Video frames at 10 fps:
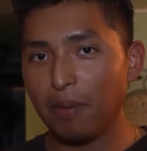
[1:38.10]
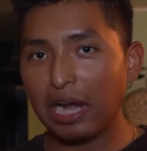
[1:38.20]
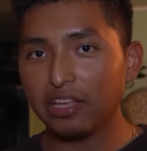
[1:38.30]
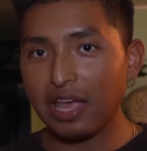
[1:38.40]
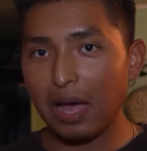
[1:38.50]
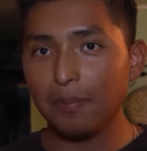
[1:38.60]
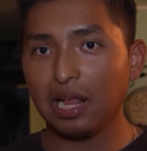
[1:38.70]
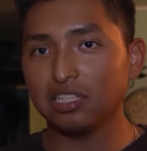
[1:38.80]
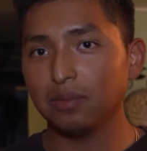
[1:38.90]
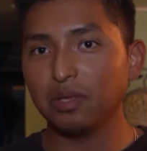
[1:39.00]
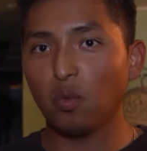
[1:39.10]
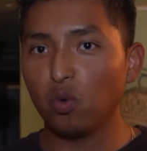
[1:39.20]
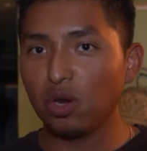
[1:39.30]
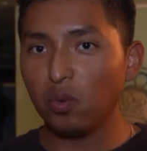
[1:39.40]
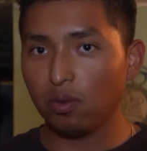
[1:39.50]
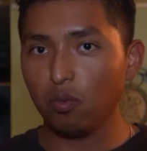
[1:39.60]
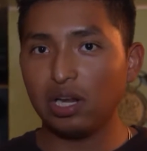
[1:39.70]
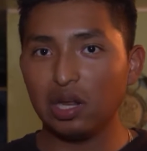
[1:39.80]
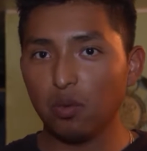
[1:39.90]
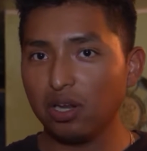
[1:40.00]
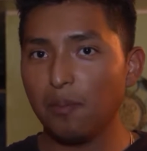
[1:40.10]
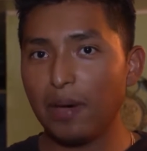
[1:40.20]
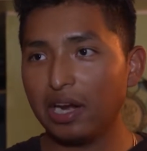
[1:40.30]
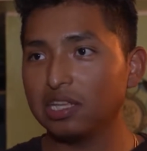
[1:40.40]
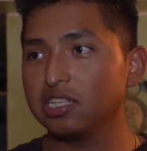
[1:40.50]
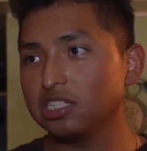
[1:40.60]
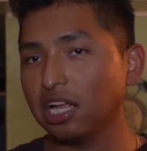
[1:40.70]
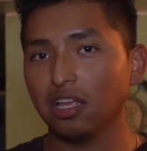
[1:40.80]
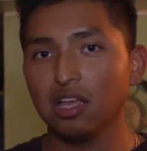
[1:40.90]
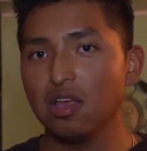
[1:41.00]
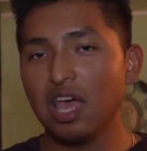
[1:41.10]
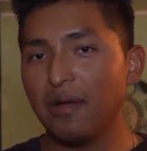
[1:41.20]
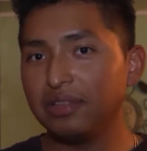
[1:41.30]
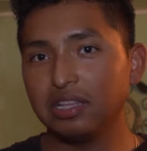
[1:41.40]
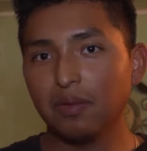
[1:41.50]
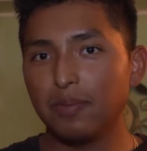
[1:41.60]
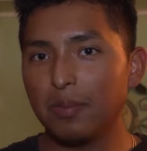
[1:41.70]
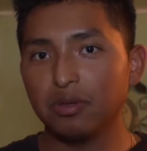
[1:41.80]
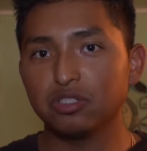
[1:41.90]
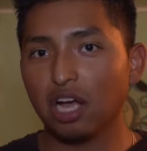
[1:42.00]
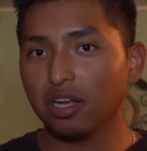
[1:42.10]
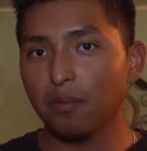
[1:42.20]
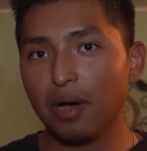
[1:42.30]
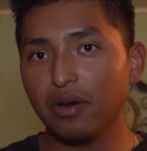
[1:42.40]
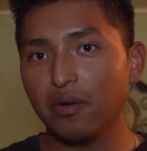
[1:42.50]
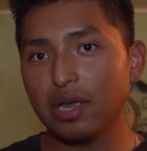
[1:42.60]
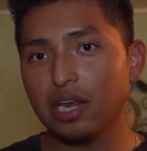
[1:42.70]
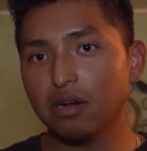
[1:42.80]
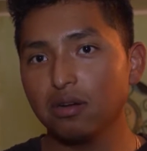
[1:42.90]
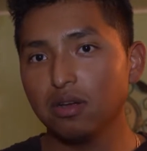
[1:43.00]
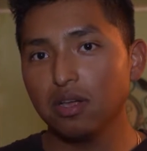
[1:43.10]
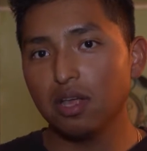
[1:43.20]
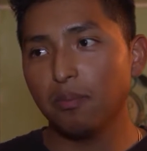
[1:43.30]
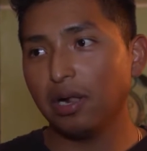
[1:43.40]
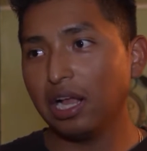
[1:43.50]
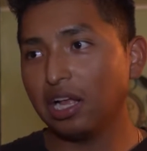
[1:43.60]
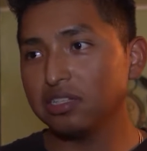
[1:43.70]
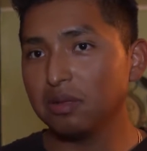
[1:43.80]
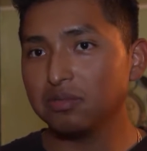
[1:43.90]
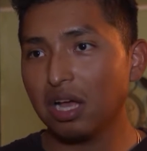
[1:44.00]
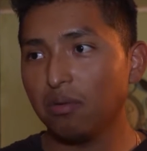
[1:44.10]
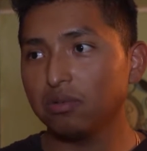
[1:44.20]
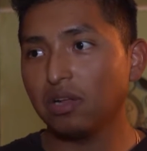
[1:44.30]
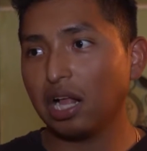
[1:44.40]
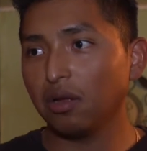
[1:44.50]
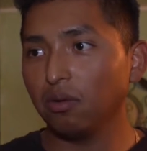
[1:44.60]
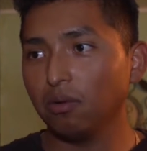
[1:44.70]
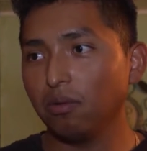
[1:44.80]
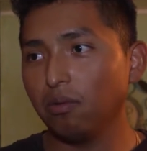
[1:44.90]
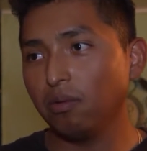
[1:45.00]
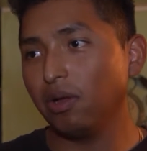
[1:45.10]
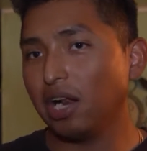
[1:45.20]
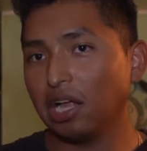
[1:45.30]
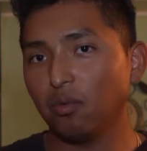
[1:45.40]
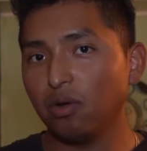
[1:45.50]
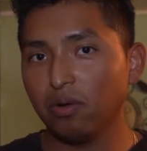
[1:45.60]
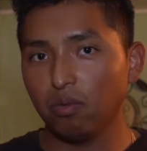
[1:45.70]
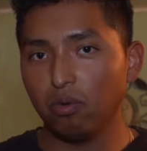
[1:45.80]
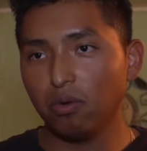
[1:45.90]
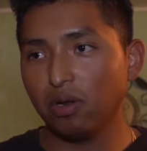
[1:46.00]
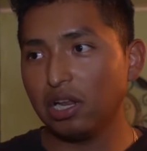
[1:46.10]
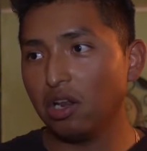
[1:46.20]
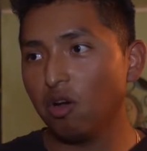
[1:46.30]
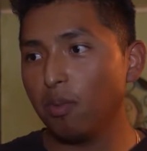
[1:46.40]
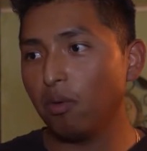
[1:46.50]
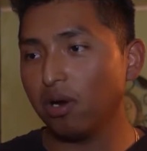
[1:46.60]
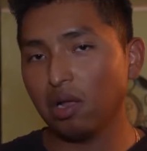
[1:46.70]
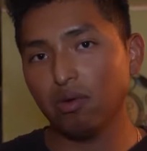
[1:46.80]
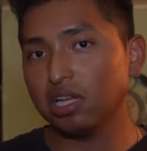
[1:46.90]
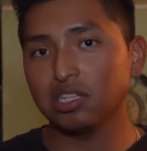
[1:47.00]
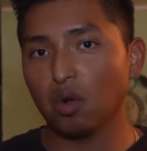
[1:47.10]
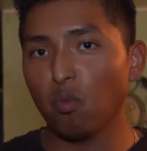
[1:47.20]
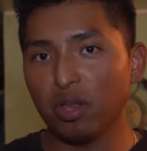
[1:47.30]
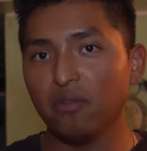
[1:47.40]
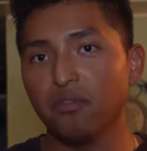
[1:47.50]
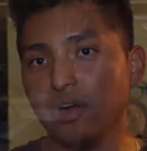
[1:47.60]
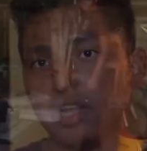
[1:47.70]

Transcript: bad could happen, like something really bad, because that's like everything that people is talking about it right now. But like at the same time, it's like we really know, but we're just like waiting for